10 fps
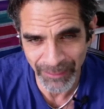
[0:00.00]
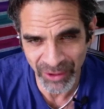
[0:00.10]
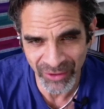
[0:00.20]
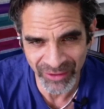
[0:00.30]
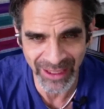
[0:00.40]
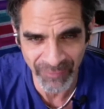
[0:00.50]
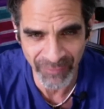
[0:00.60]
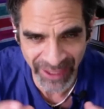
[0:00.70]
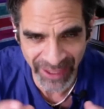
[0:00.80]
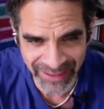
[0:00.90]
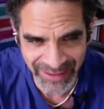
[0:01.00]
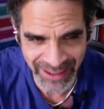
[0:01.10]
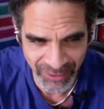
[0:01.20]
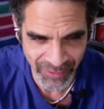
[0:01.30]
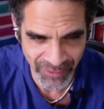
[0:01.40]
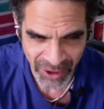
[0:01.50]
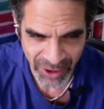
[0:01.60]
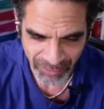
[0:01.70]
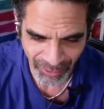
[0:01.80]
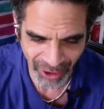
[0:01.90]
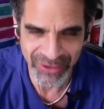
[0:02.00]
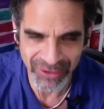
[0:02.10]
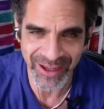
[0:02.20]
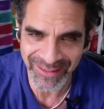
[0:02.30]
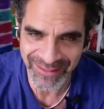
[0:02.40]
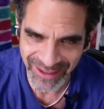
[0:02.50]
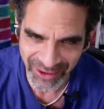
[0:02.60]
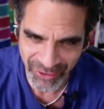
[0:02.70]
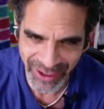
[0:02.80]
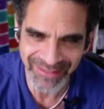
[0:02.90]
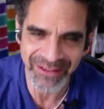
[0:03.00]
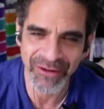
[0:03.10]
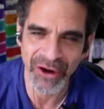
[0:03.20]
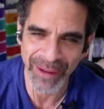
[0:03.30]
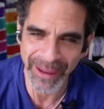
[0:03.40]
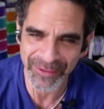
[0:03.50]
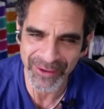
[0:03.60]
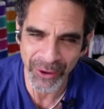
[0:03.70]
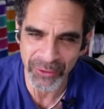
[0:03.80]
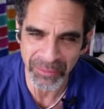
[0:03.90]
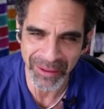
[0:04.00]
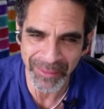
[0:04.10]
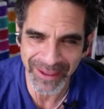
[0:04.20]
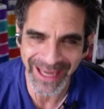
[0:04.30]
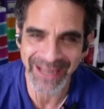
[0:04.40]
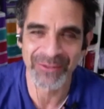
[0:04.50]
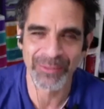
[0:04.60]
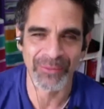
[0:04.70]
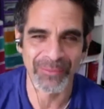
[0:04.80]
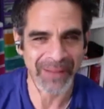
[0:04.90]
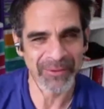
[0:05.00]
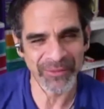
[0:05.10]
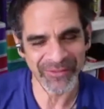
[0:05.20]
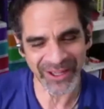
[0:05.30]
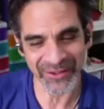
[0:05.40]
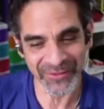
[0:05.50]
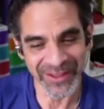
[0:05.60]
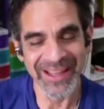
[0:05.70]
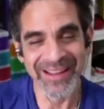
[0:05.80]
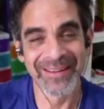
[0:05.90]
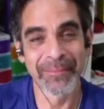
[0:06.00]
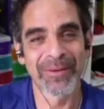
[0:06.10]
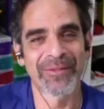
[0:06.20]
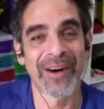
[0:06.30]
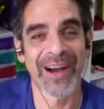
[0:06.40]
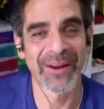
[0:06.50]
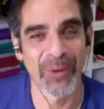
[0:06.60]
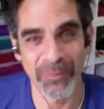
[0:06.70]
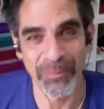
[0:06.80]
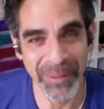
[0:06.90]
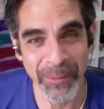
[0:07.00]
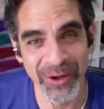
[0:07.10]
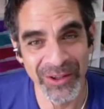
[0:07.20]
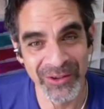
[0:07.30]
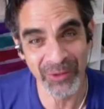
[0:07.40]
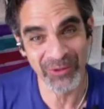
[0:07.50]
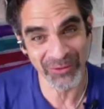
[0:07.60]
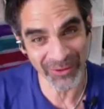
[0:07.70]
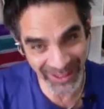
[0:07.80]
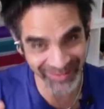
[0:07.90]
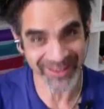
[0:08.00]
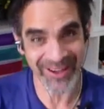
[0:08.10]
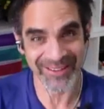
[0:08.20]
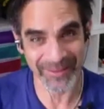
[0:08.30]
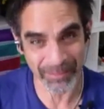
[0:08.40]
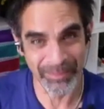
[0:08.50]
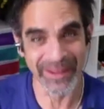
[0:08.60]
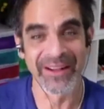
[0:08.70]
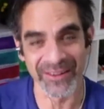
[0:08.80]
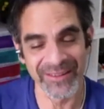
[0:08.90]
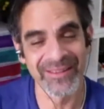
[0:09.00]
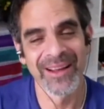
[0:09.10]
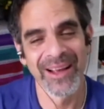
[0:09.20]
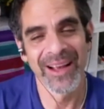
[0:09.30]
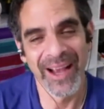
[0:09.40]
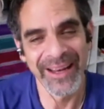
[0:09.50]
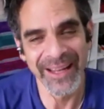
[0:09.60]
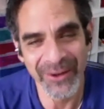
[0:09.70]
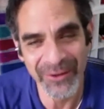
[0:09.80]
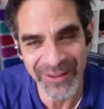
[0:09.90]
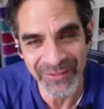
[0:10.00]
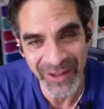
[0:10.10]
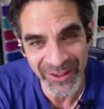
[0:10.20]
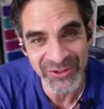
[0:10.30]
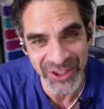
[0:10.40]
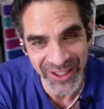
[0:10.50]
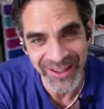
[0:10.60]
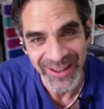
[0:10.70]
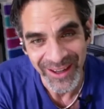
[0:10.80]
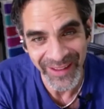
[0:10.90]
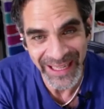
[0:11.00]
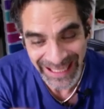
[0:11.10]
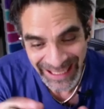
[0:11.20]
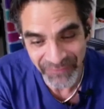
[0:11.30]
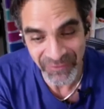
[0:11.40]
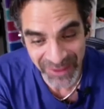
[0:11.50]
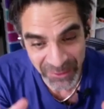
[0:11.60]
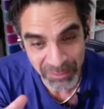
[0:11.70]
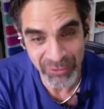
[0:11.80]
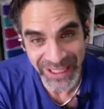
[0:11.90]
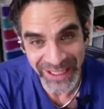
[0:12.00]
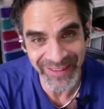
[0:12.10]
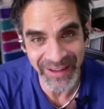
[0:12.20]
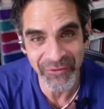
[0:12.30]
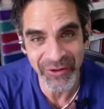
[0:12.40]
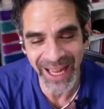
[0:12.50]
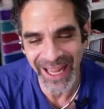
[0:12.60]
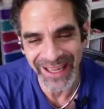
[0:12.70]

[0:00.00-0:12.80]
Because I love the idea of prioritizing, creating roadmaps, and holding people accountable. Maybe we've kind of simplified what people can do to really start to build an inclusive culture that lives and breathes every day.